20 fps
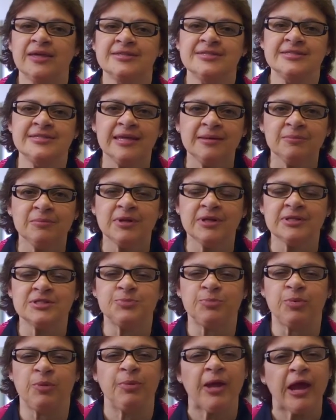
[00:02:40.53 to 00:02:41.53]
seamless,
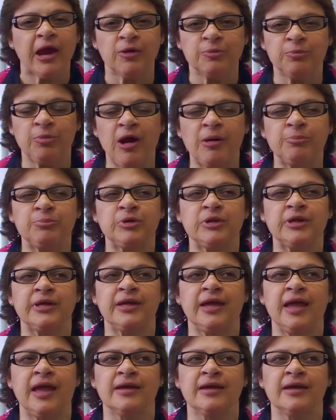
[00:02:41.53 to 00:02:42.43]
prepared properly,